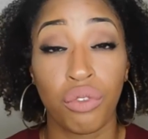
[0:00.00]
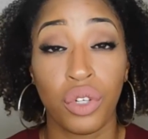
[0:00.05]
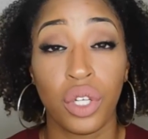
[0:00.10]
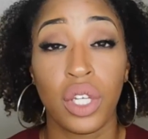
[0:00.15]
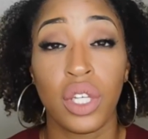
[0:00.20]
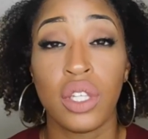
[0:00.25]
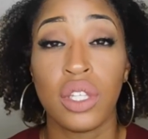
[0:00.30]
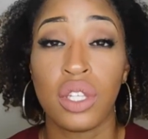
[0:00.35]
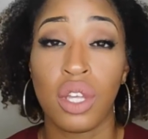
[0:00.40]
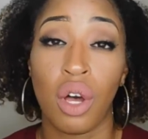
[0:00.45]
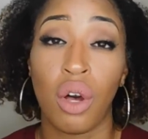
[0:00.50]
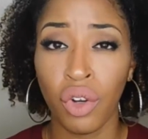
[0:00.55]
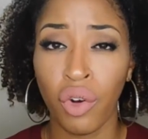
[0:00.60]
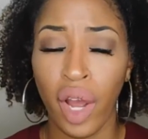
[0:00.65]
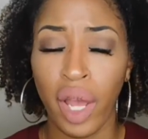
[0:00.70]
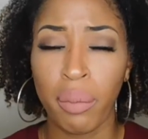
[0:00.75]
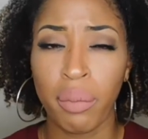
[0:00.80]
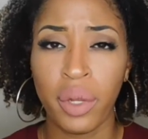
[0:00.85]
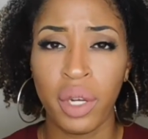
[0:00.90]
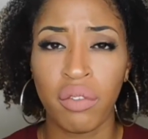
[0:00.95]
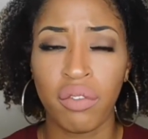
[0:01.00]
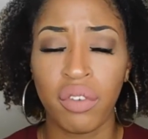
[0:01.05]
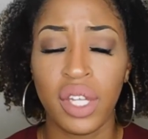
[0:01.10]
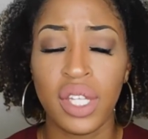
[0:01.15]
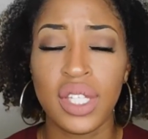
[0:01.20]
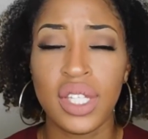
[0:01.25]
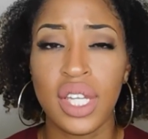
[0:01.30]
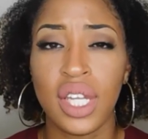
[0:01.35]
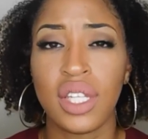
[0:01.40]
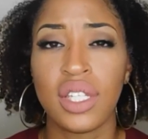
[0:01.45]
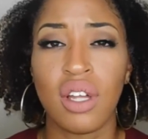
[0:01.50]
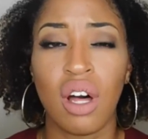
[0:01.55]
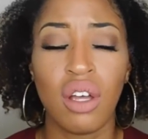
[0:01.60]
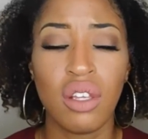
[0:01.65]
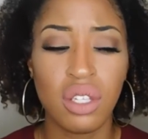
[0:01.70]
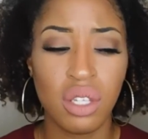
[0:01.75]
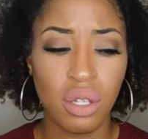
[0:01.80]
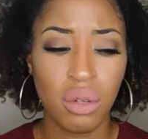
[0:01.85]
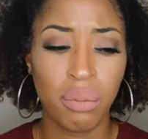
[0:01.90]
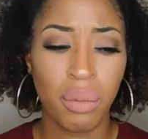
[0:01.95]
free. So great benefits. It's
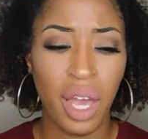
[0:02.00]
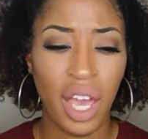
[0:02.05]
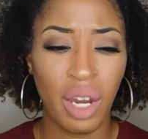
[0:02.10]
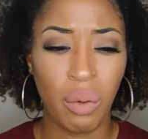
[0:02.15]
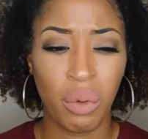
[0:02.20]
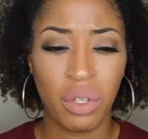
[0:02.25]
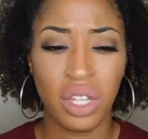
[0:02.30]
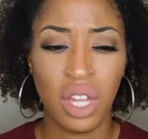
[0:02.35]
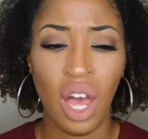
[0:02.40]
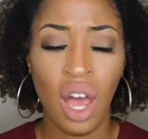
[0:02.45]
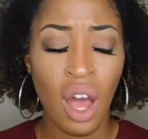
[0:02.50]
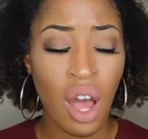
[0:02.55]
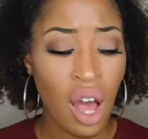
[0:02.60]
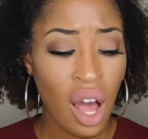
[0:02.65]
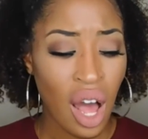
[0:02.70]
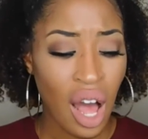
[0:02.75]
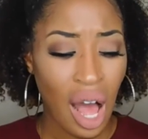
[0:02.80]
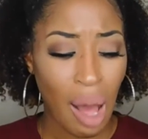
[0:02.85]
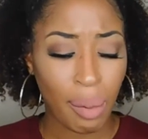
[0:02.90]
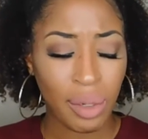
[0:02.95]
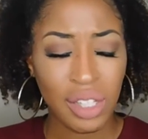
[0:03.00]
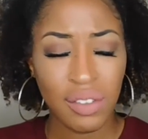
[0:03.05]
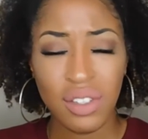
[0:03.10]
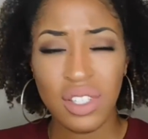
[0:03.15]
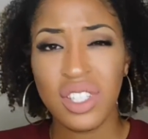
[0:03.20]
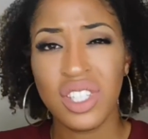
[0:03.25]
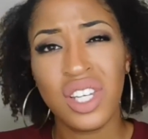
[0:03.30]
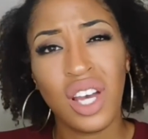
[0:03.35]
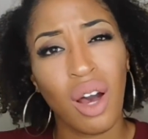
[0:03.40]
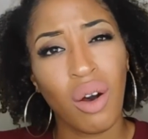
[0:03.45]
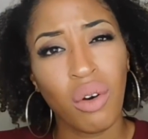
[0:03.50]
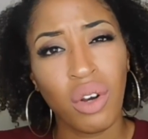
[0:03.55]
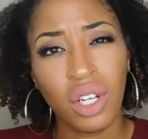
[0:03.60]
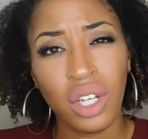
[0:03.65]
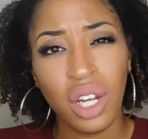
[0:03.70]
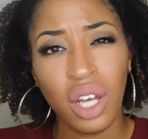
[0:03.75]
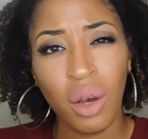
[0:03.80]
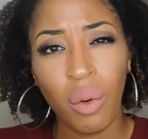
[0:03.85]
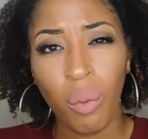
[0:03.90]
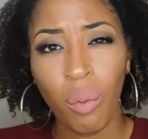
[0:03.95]
also made with, I believe it's
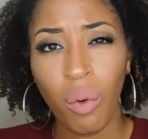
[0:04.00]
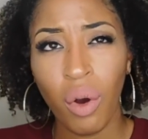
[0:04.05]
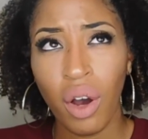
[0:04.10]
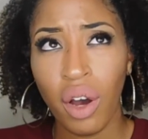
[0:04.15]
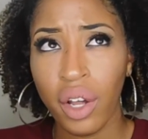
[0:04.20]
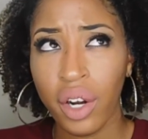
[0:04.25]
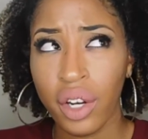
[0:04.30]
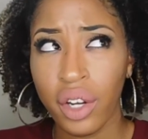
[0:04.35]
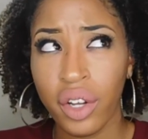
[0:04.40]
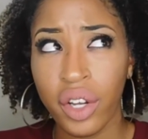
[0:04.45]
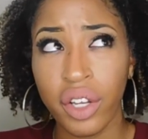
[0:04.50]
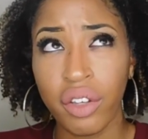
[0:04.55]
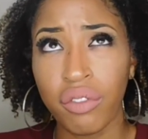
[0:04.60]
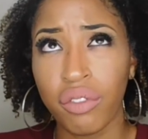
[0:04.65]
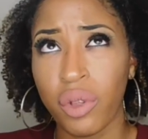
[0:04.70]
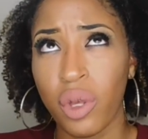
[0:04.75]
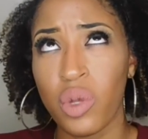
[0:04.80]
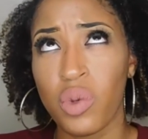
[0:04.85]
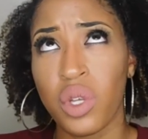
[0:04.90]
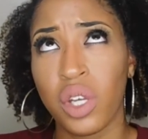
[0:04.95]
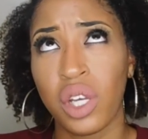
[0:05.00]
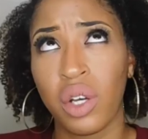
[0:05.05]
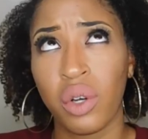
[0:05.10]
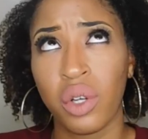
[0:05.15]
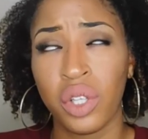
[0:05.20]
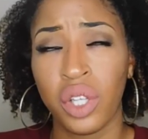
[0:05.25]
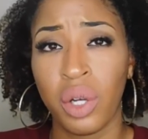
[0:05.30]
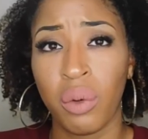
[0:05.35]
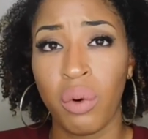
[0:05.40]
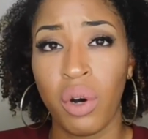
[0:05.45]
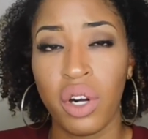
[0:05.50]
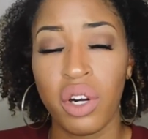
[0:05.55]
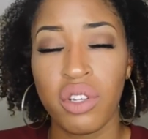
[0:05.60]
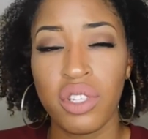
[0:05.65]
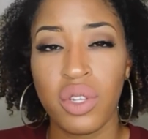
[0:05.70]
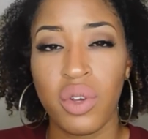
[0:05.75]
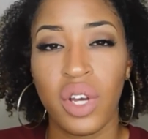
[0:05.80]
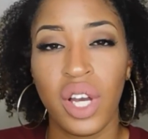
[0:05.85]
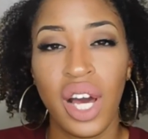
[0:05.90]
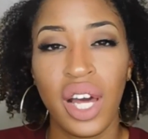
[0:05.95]
coconut water, infused with coconut water.
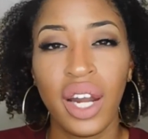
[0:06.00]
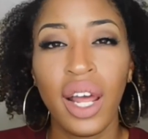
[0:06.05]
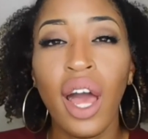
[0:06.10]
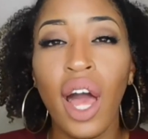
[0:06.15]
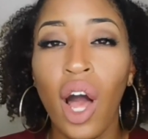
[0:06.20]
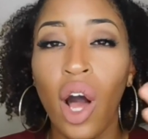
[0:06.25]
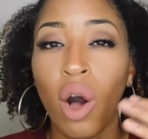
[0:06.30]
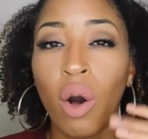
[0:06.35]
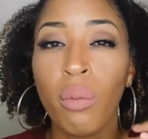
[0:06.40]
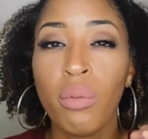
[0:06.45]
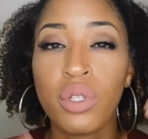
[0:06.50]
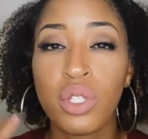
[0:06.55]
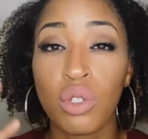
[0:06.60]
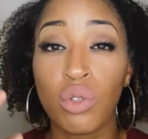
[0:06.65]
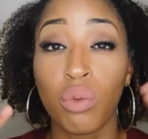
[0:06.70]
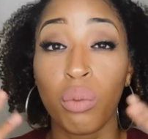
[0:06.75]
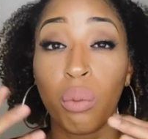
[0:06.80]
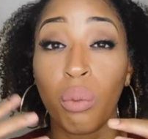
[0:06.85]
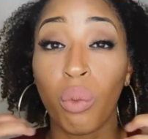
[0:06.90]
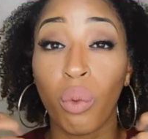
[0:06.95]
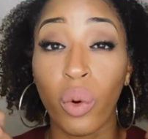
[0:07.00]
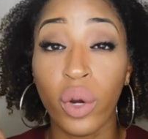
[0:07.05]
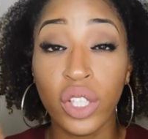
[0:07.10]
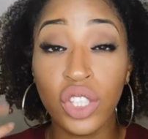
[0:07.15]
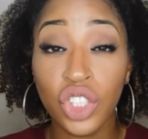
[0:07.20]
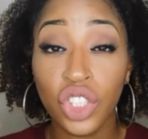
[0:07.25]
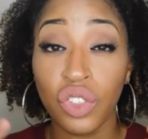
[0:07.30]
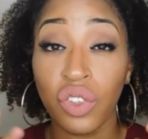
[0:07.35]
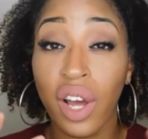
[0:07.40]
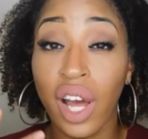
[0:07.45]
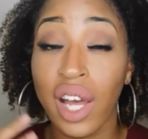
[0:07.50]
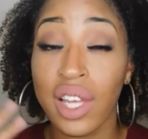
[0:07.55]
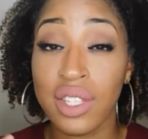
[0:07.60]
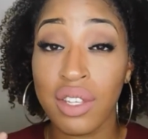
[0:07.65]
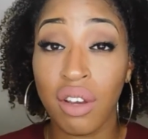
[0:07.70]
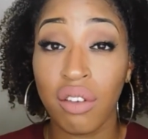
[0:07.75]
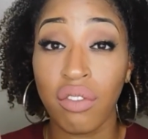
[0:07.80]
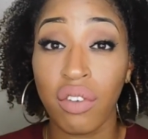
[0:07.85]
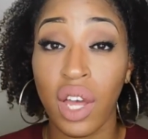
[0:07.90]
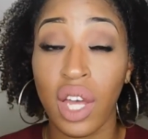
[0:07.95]
So it kind of helps to moisturize
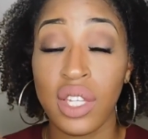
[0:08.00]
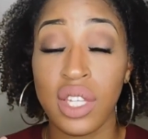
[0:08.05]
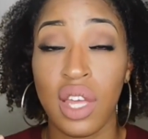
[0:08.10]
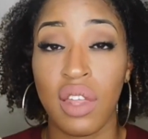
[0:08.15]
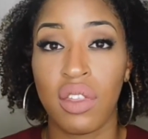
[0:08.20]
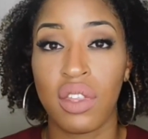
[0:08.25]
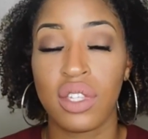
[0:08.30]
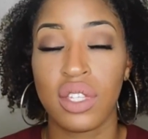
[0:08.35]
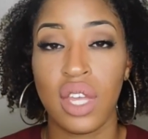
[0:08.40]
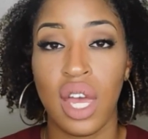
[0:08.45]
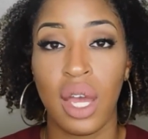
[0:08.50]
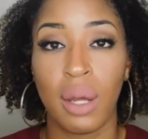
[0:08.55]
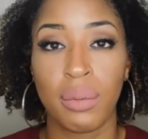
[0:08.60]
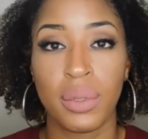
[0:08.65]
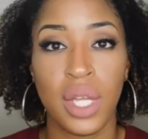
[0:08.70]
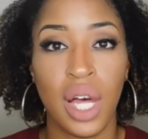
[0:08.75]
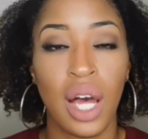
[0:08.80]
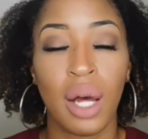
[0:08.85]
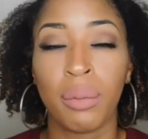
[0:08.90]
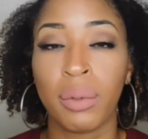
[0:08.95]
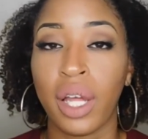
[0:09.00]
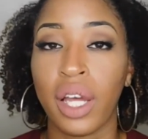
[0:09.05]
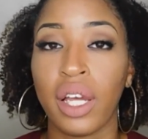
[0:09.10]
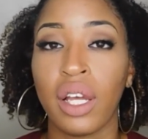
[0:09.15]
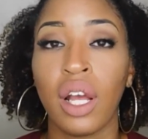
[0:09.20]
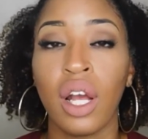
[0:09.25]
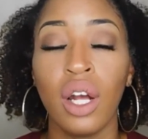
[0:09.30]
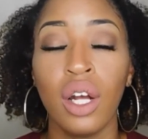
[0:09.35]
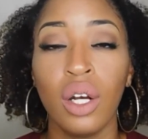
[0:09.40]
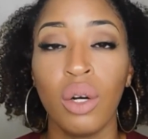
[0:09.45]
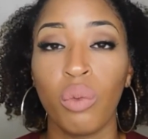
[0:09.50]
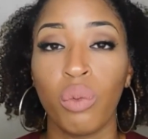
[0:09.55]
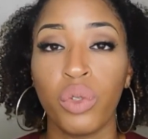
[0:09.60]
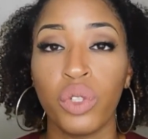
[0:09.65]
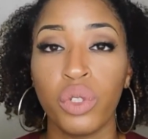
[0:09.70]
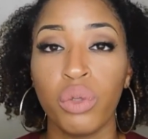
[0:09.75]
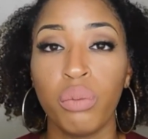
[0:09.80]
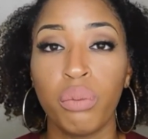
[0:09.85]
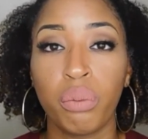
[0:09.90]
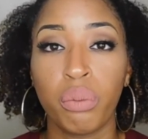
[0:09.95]
your face at the same time. Like, when
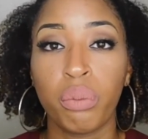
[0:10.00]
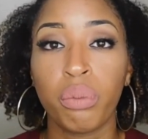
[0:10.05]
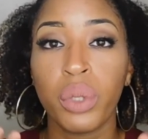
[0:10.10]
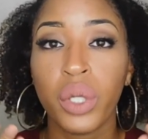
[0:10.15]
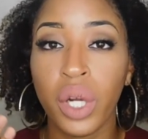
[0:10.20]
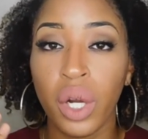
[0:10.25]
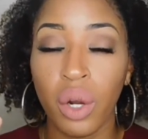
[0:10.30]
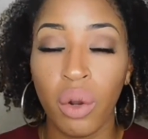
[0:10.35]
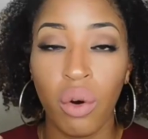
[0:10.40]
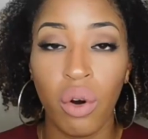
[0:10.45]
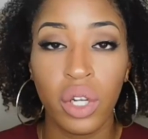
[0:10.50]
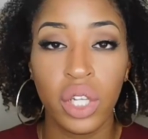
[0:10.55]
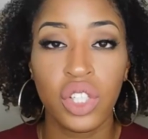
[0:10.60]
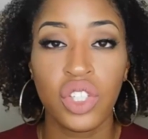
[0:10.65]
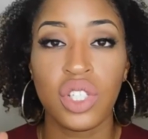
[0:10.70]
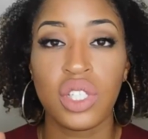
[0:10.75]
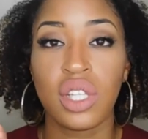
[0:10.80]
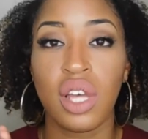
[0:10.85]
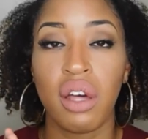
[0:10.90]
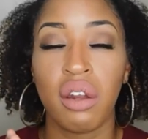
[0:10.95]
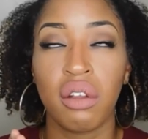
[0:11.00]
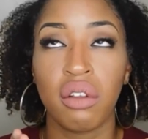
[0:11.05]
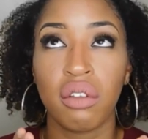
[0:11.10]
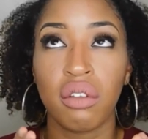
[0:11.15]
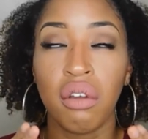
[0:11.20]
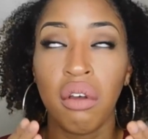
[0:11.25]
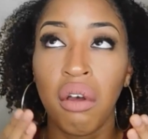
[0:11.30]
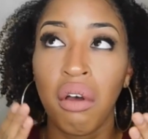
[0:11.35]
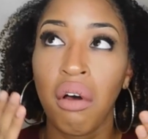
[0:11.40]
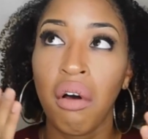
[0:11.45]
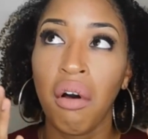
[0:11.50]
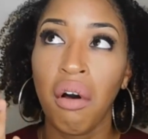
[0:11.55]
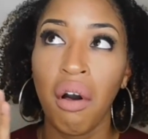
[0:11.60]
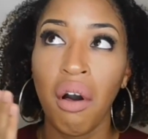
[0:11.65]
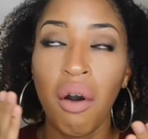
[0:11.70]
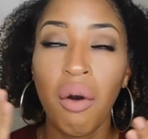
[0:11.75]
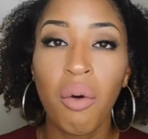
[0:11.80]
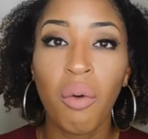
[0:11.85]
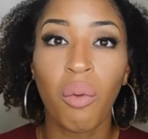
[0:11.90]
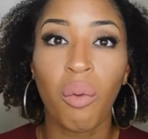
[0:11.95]
you put it on, it just kind of,
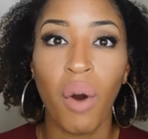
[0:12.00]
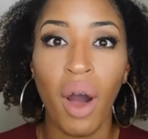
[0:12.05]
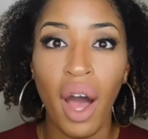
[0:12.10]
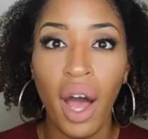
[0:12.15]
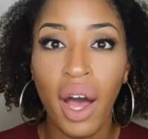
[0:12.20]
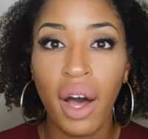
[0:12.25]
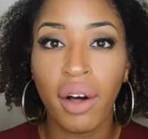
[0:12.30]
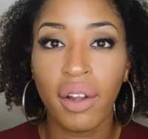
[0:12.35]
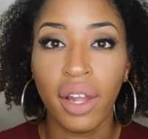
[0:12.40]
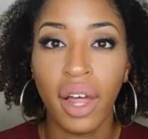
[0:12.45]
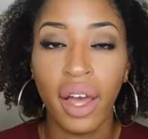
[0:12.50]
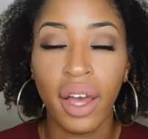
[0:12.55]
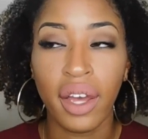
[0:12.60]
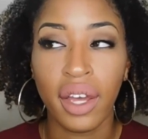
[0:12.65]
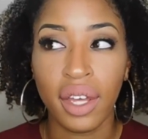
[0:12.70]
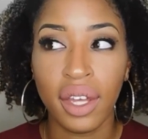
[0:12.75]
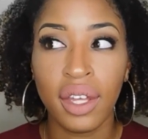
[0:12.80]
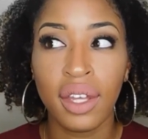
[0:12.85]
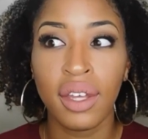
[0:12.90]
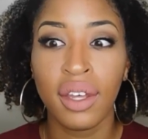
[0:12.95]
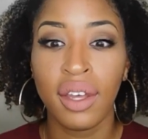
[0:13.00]
oh wow, like,